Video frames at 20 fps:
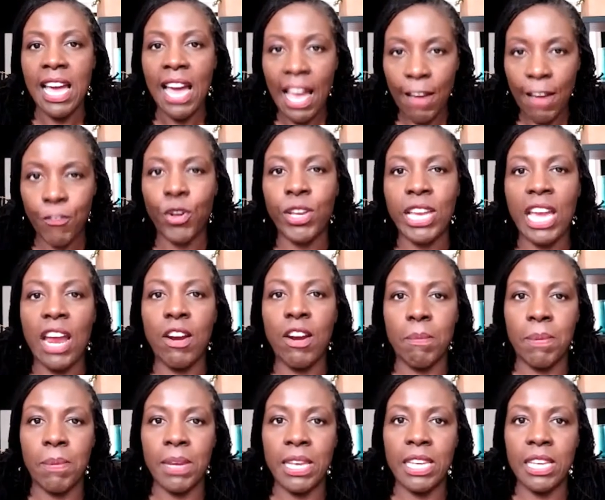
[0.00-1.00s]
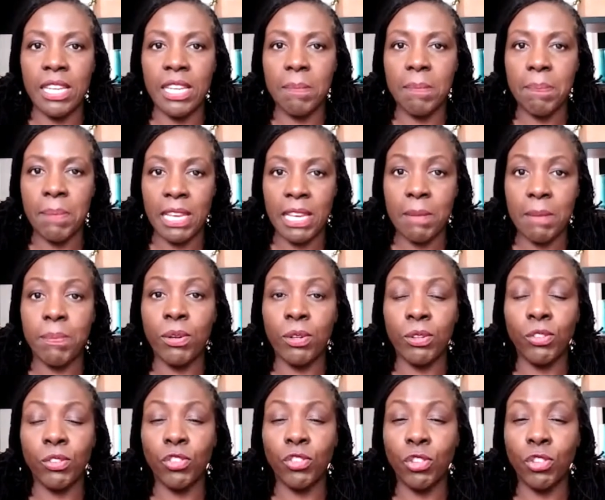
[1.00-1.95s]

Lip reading: Afro-Caribbean people,